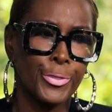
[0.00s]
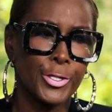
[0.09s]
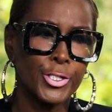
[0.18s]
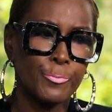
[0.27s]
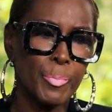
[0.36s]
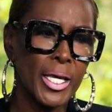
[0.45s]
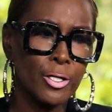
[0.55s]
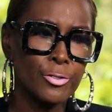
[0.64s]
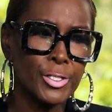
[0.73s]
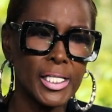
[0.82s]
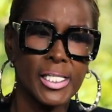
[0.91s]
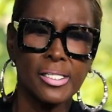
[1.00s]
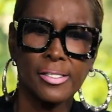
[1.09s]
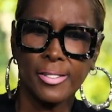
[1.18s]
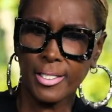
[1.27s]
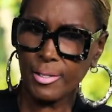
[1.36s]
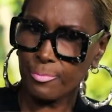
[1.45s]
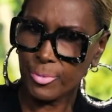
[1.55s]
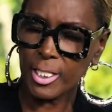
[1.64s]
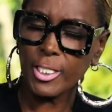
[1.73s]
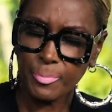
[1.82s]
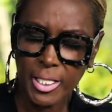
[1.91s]
The speaker did this
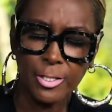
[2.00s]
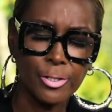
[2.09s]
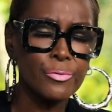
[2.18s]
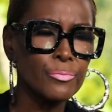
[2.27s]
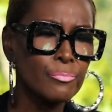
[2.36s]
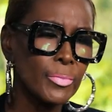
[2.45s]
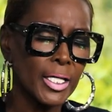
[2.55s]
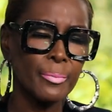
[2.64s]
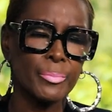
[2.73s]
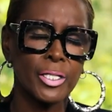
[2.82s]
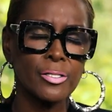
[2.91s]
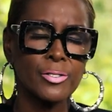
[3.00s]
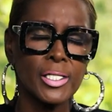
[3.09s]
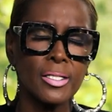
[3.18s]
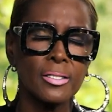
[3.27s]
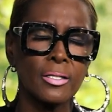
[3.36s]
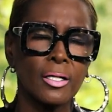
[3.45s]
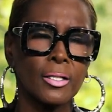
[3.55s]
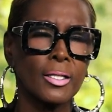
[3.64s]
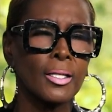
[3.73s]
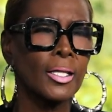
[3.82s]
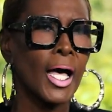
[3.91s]
speaker, Ledbetter, did a
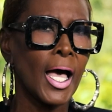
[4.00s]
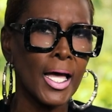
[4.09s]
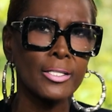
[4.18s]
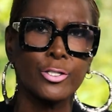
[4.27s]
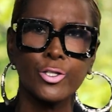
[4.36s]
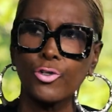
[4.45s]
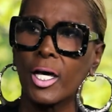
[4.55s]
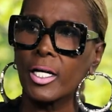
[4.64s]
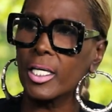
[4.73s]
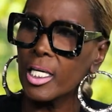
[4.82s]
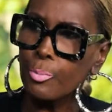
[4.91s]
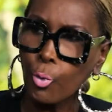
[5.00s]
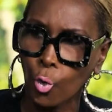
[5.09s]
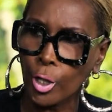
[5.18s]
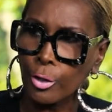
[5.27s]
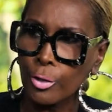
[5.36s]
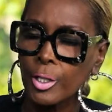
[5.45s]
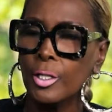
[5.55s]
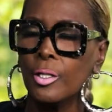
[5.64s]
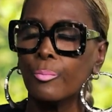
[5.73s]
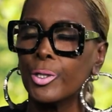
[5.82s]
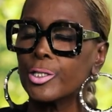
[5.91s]
lot to try to keep order,
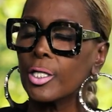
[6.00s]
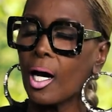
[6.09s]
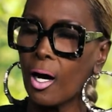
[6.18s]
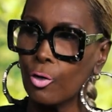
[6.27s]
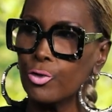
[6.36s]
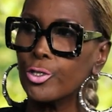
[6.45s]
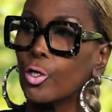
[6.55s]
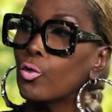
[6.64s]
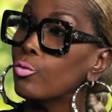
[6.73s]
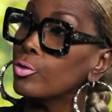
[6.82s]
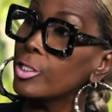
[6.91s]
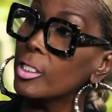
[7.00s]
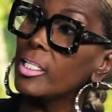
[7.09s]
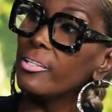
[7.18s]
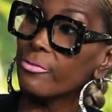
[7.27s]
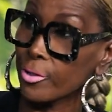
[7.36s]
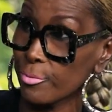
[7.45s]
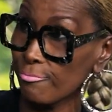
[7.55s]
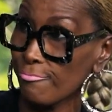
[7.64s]
but to also deliver.